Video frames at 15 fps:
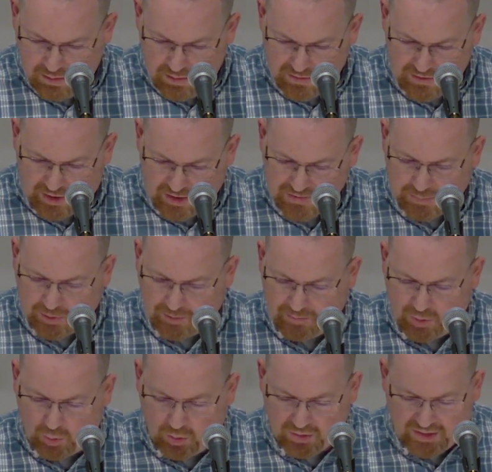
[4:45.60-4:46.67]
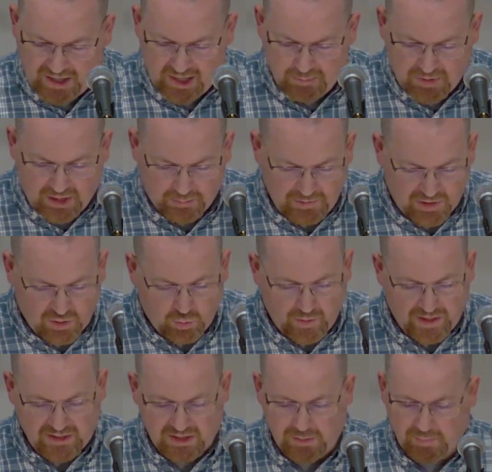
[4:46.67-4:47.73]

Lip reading: talks about, behold, I am coming quickly.